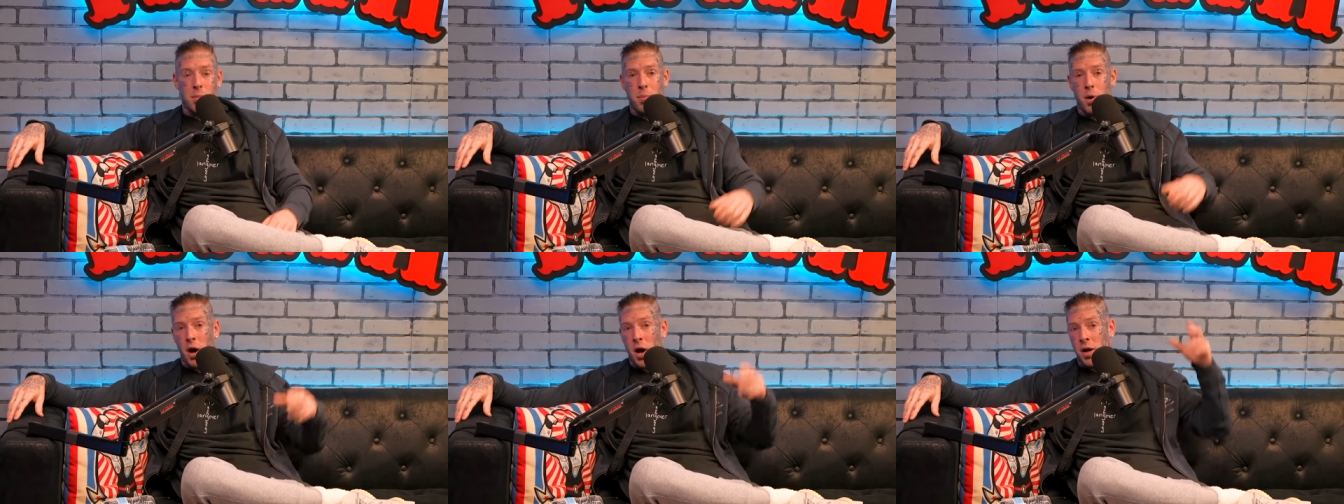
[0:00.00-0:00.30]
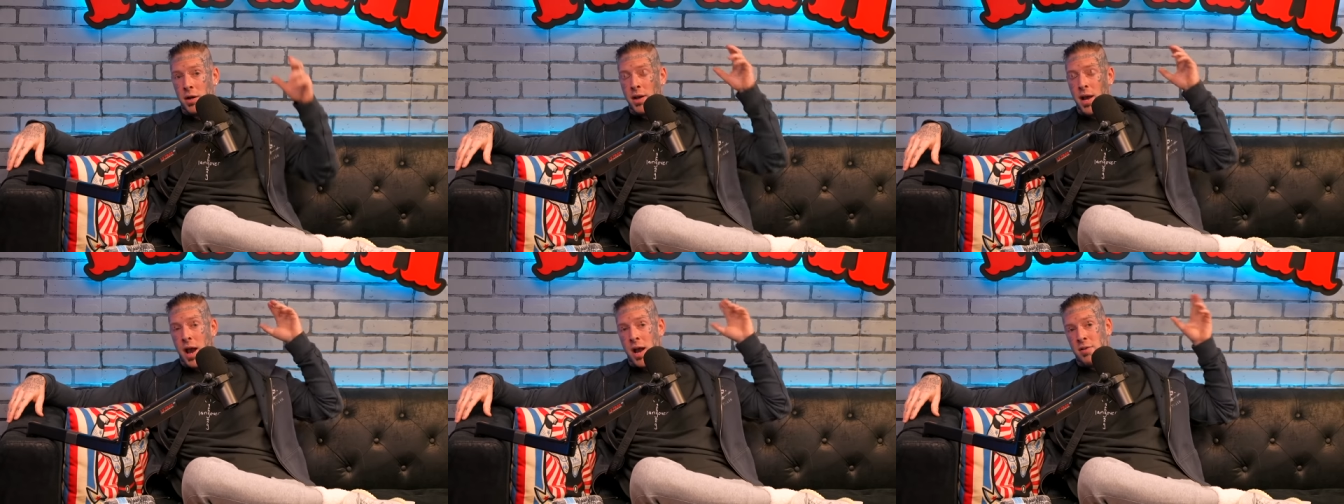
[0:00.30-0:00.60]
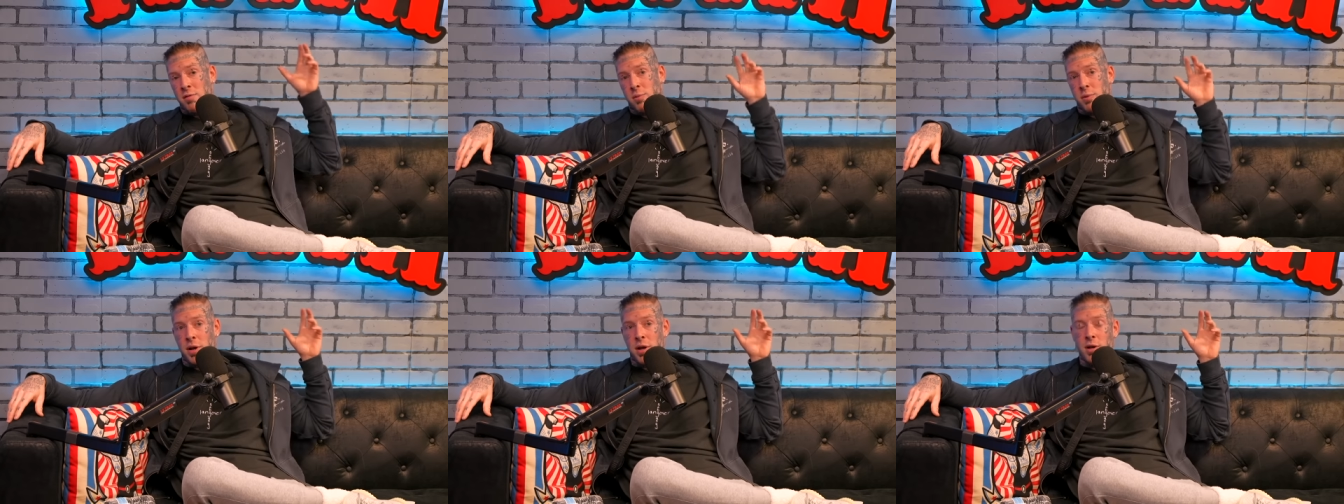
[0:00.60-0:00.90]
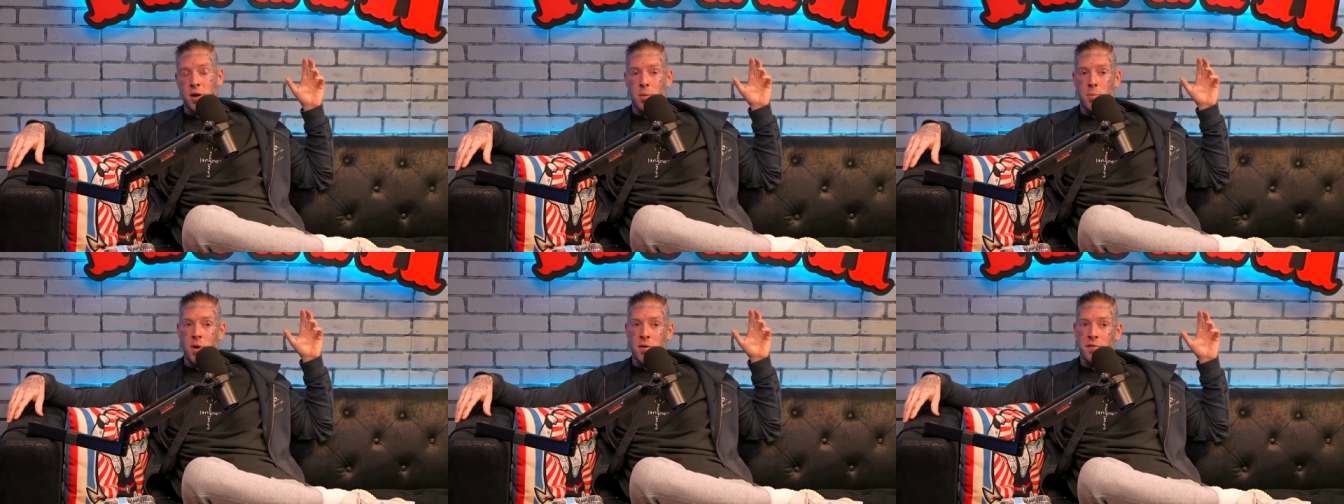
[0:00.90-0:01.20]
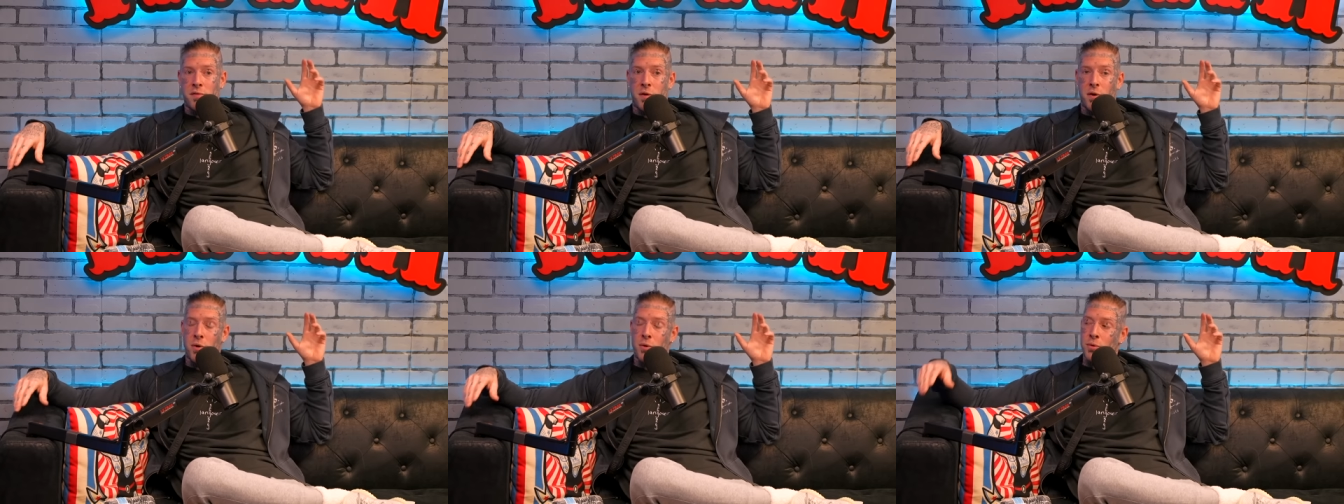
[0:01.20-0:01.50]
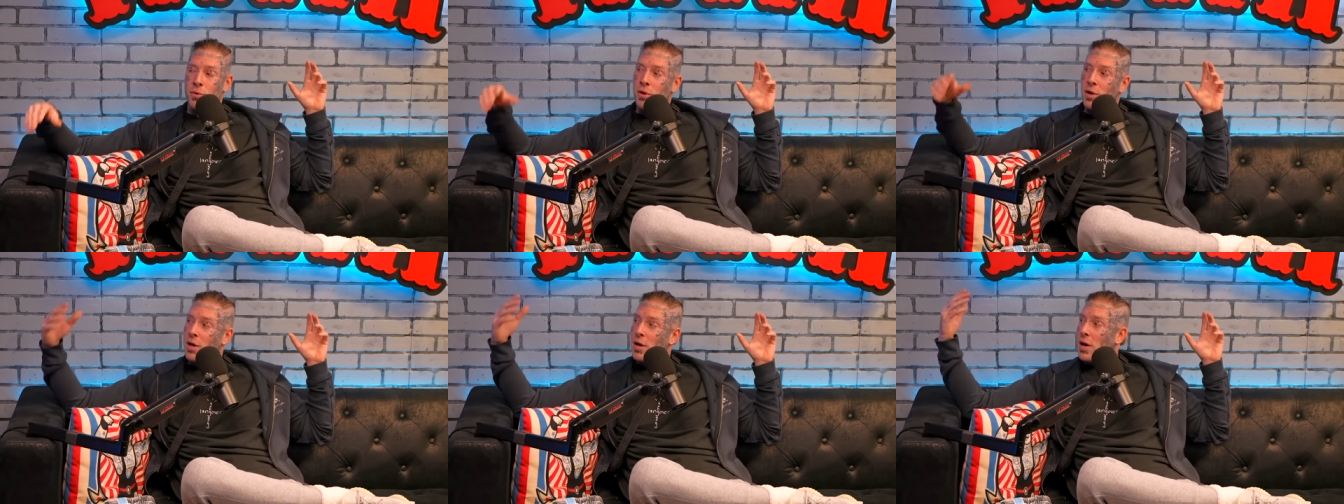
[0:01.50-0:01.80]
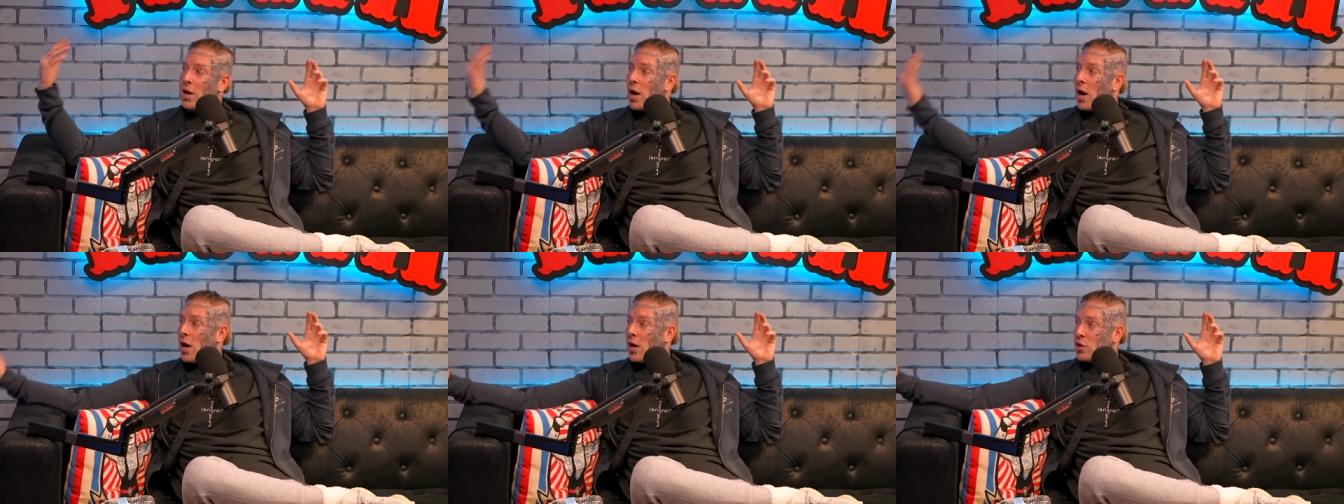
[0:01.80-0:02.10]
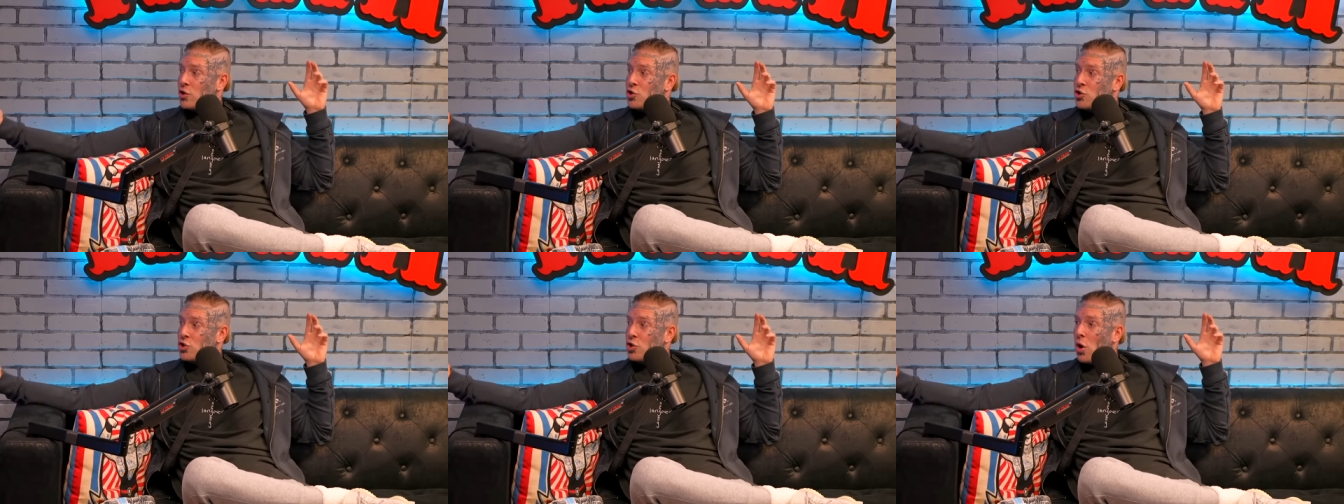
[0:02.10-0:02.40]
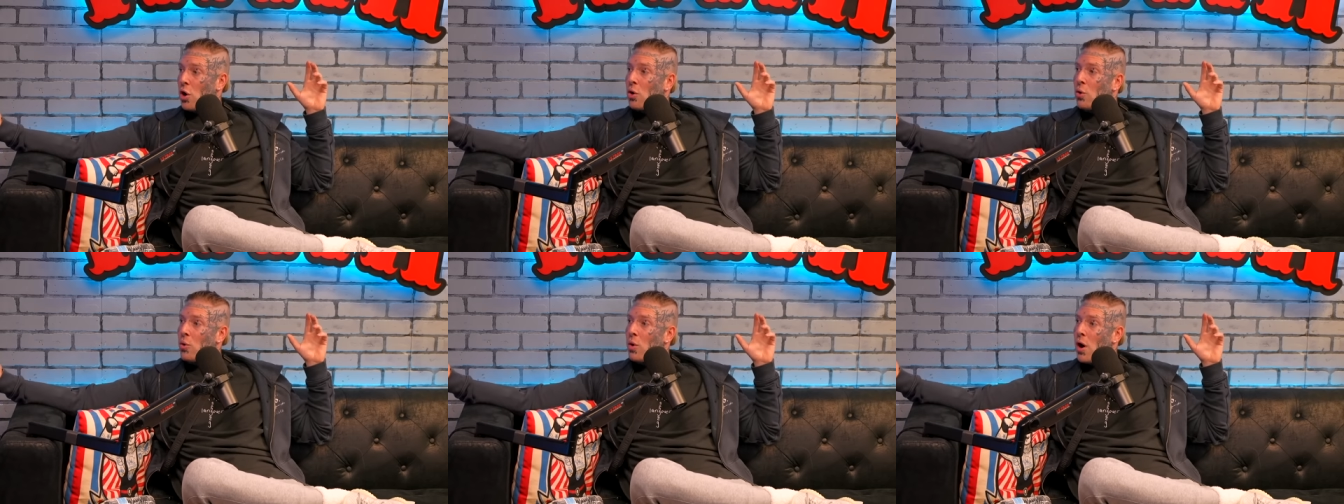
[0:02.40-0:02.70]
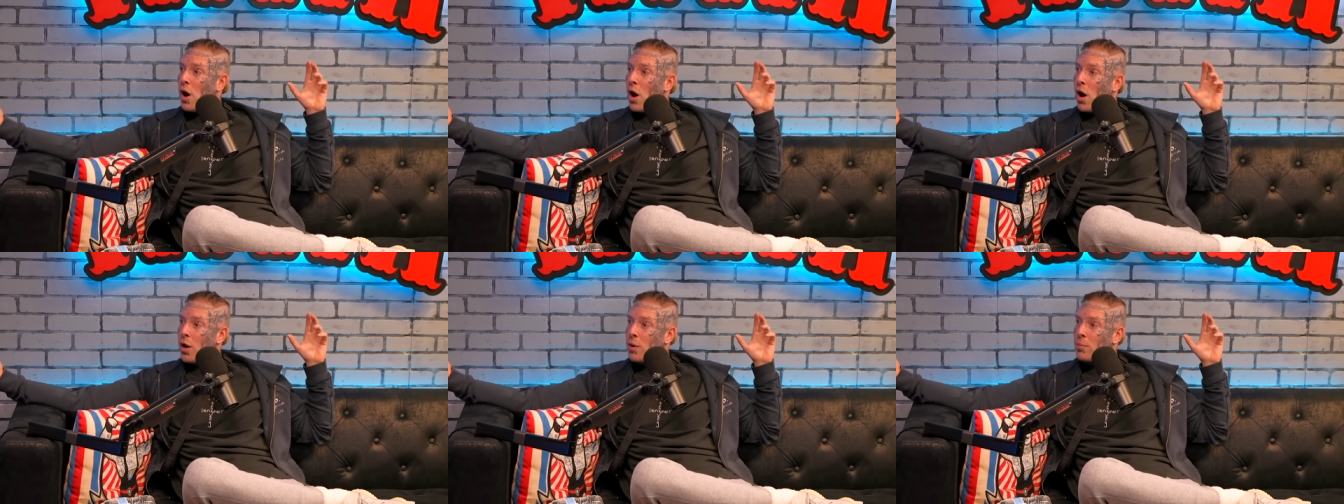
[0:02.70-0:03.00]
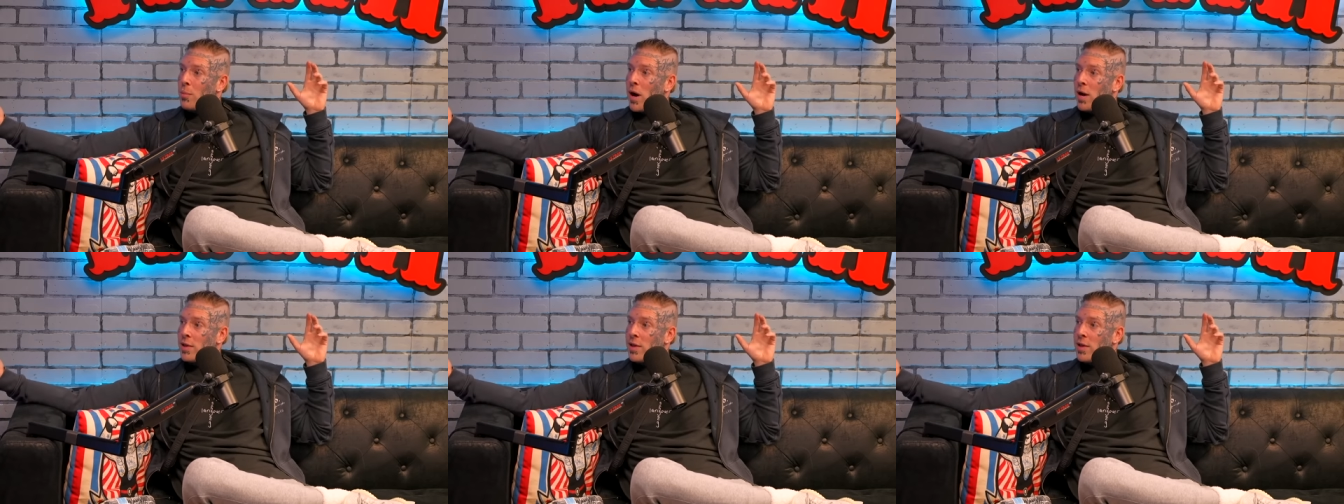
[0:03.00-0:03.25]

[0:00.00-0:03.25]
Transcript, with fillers: podcast playing on my phone, a show on my